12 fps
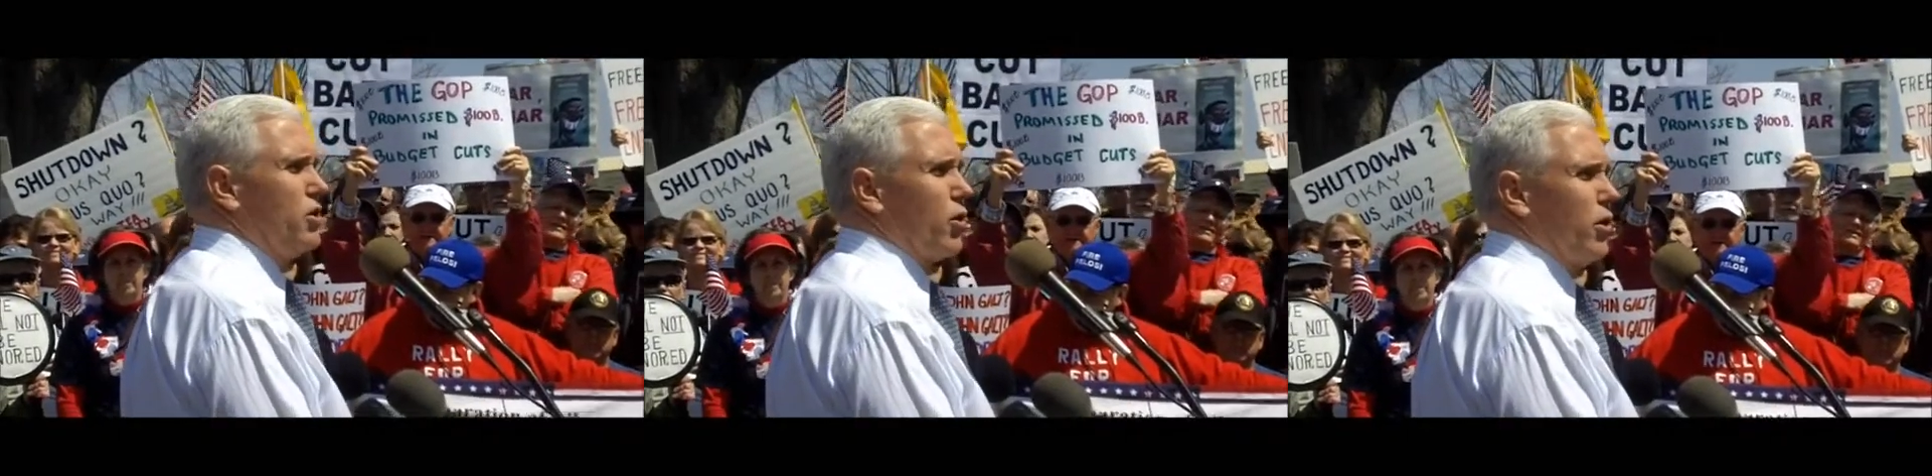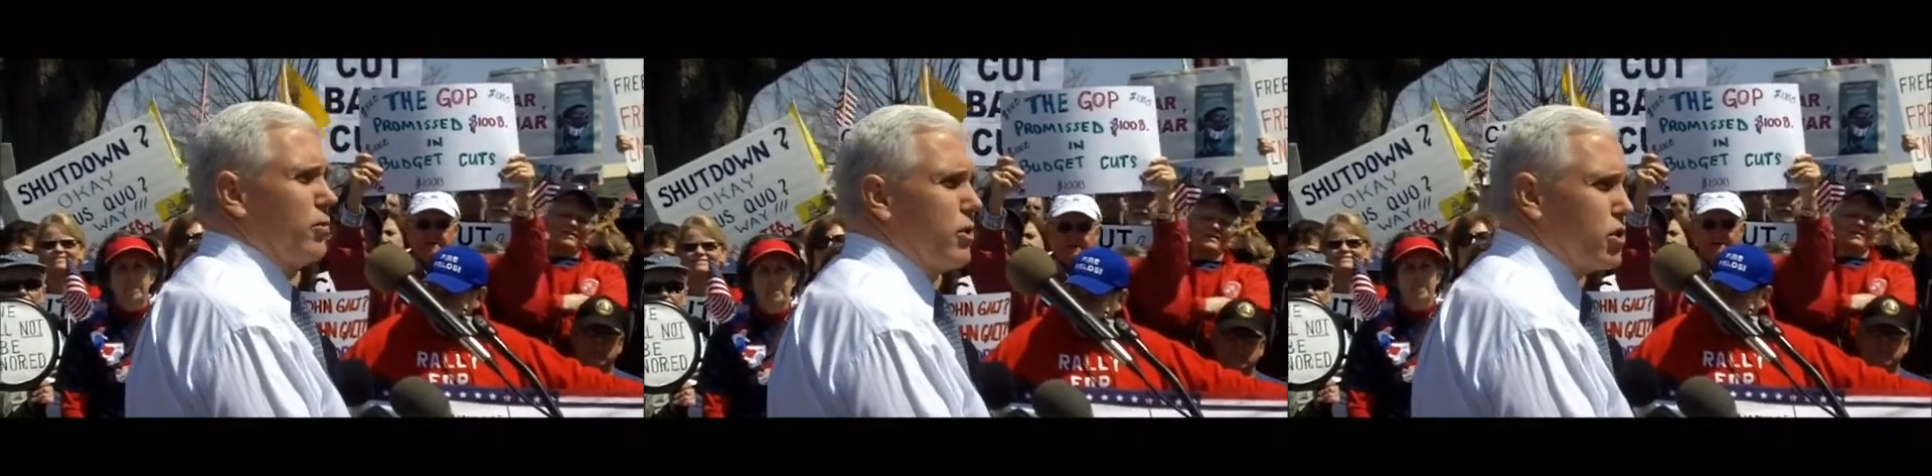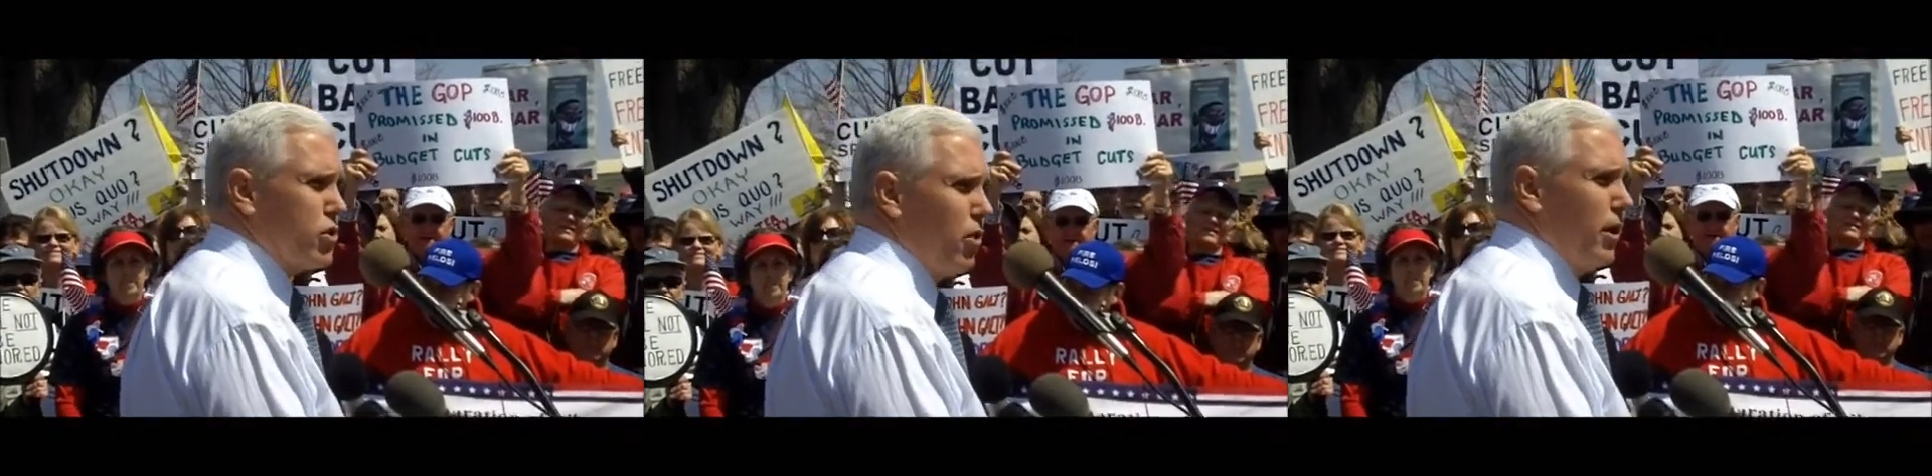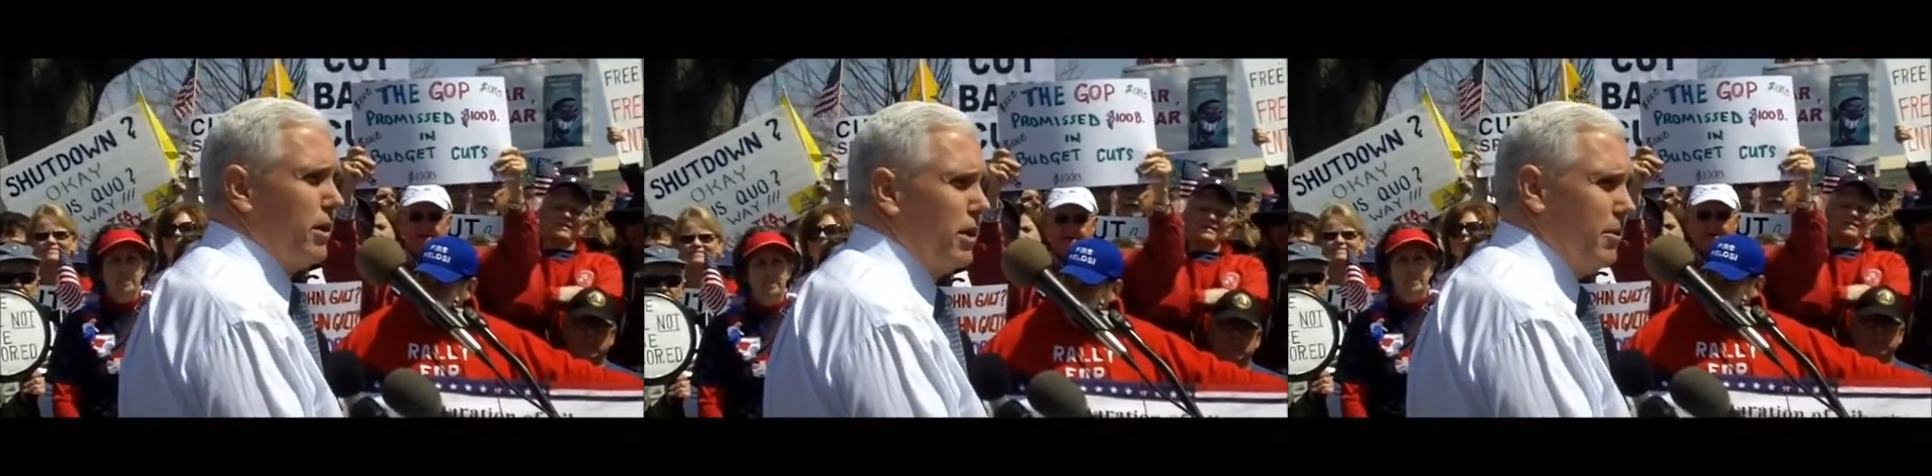toward
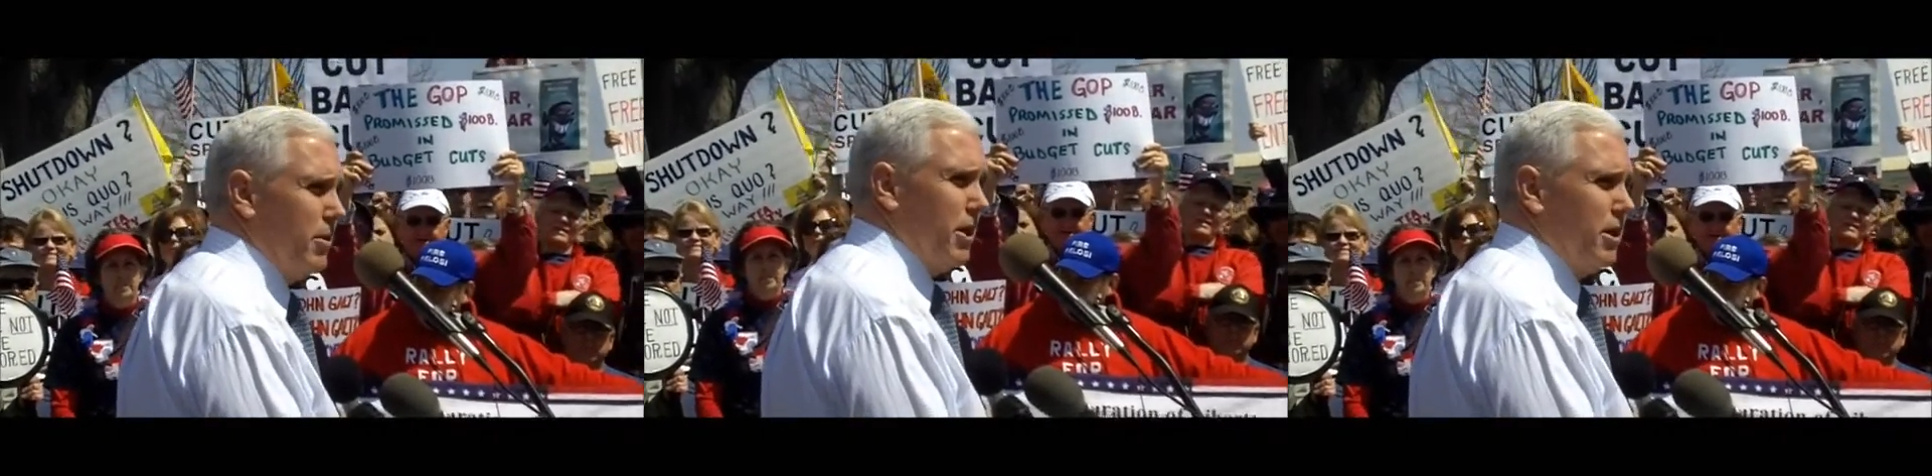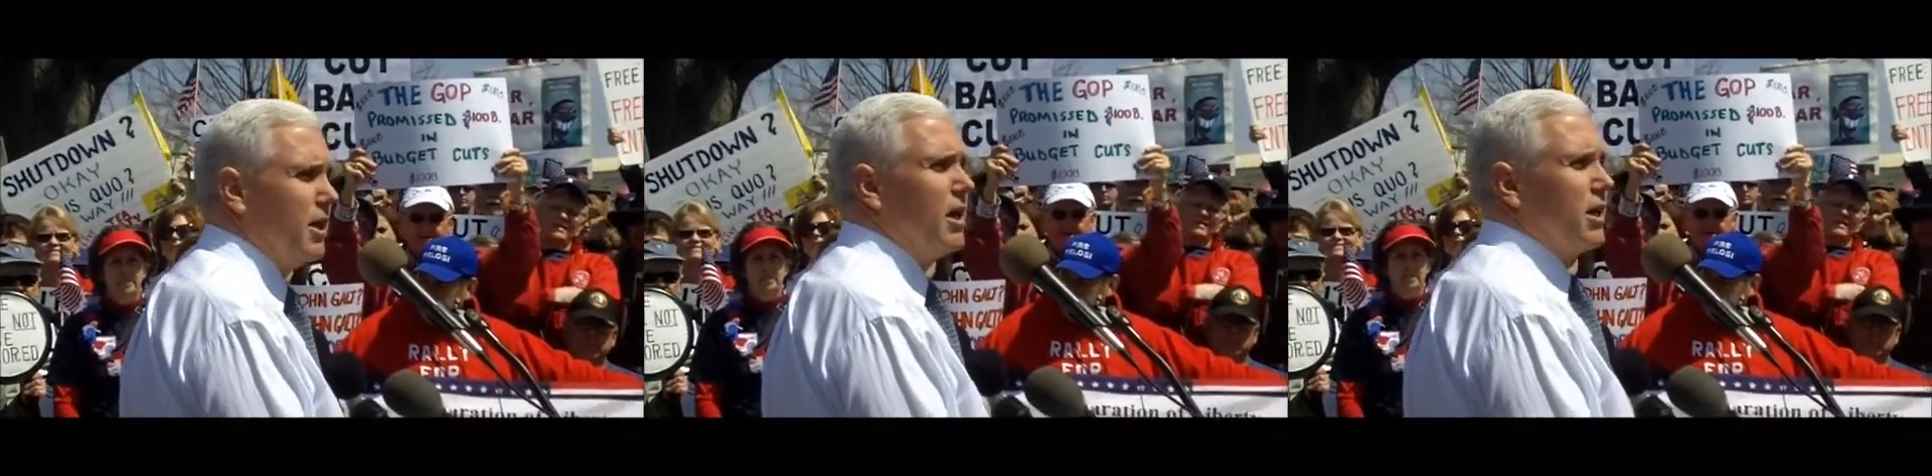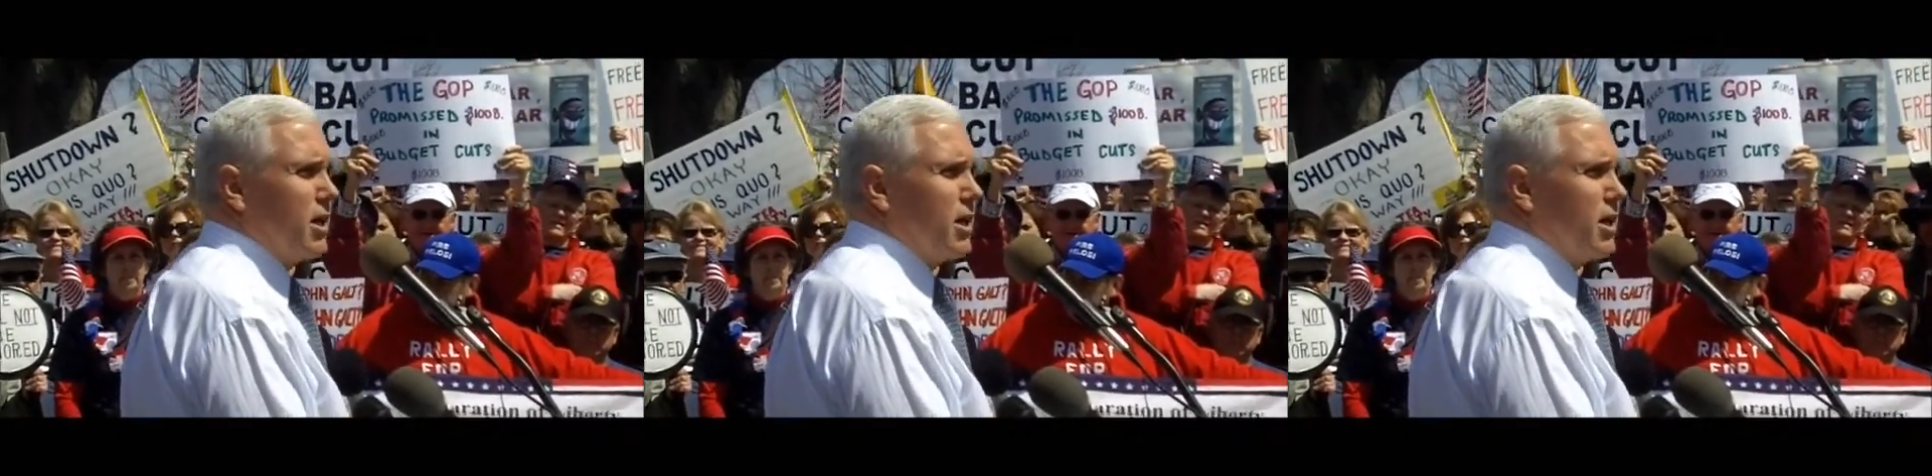restoring limited